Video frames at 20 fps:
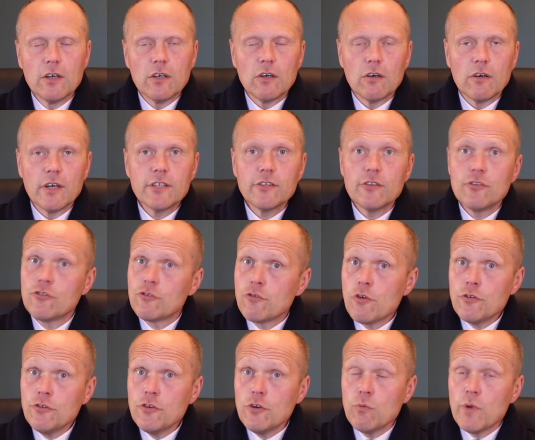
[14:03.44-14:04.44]
All right,
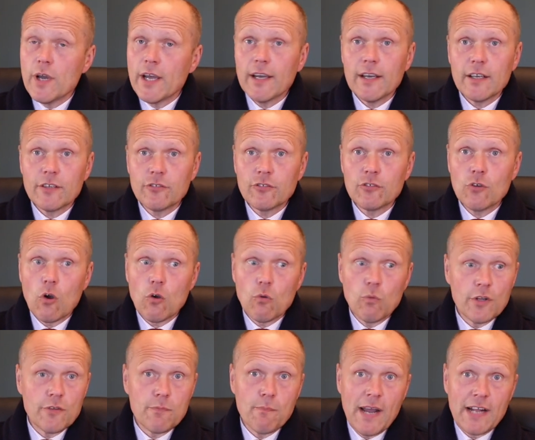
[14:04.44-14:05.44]
should you wear a sock
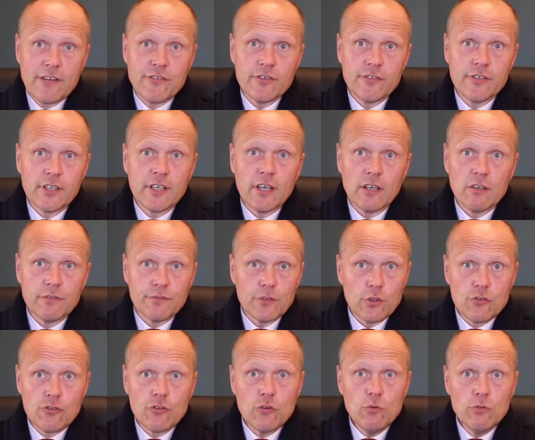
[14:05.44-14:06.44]
which matches the colour of
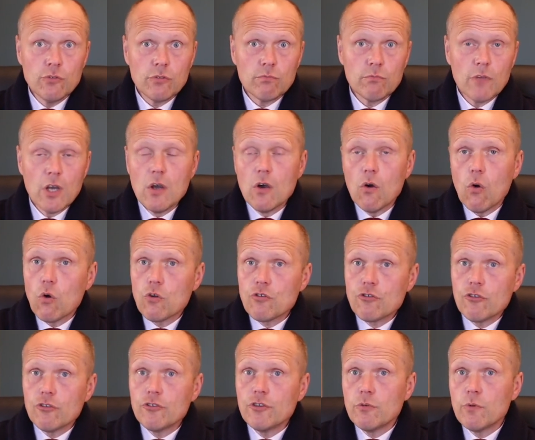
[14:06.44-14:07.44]
your shoes, or
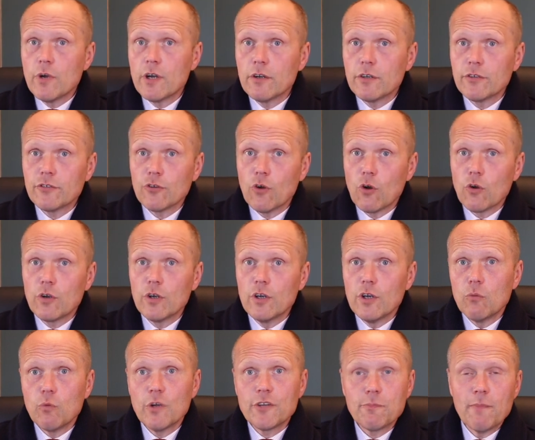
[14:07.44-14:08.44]
should you wear a sock
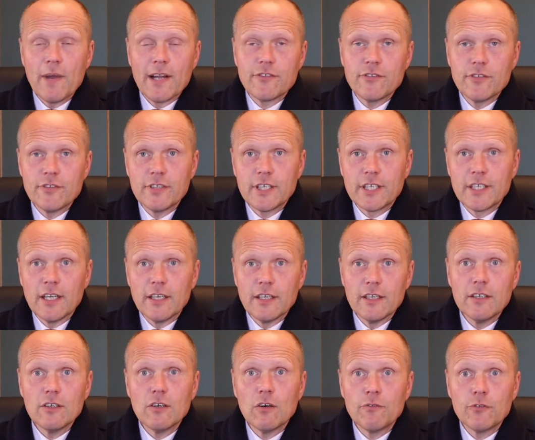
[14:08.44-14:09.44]
which matches the
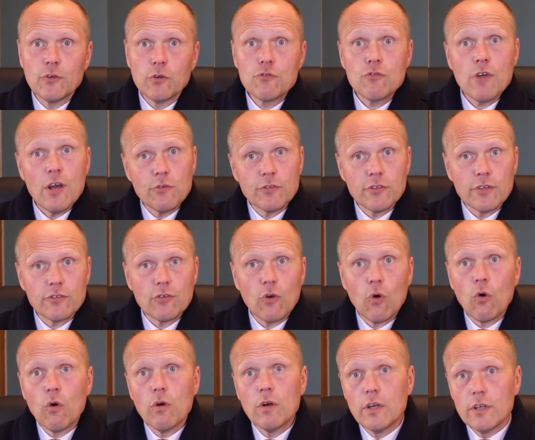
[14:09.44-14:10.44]
colour of your trousers,
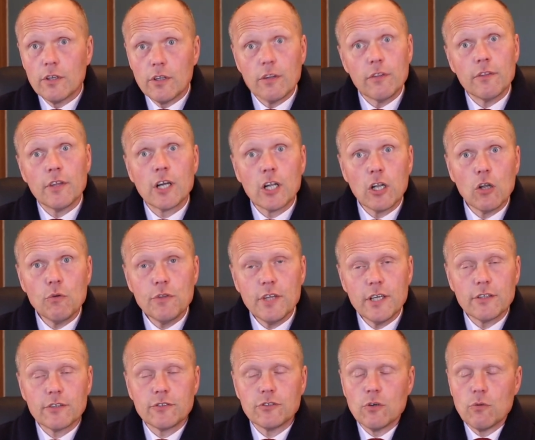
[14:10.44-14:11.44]
or the
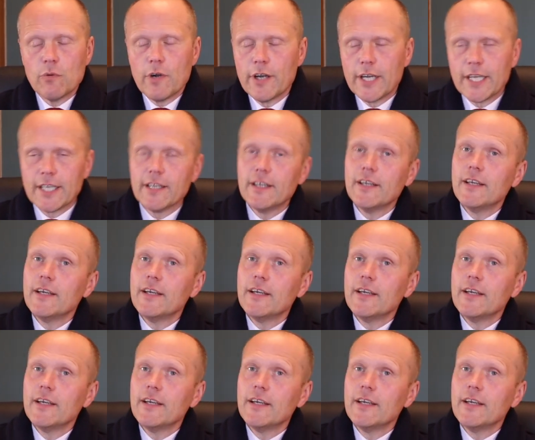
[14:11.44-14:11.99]
clothing that you're wearing?